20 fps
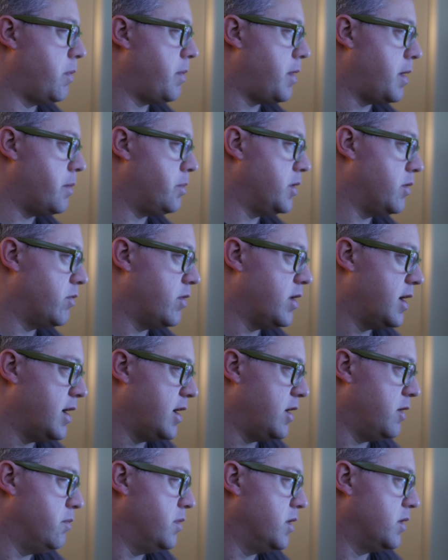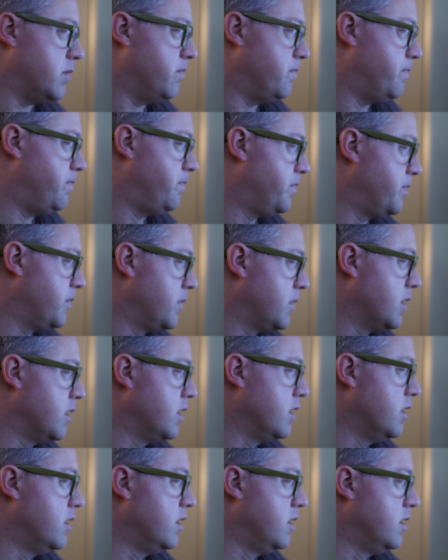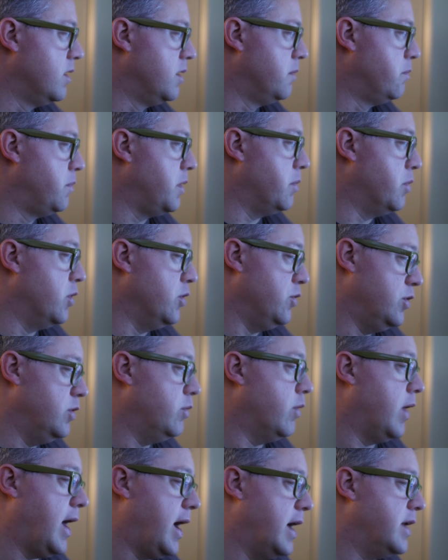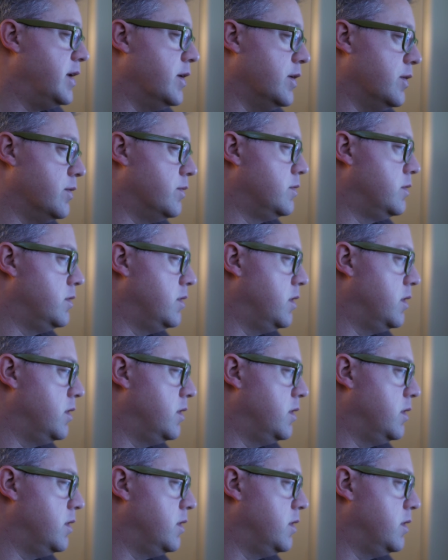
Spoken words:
popular right now among people who do what I do,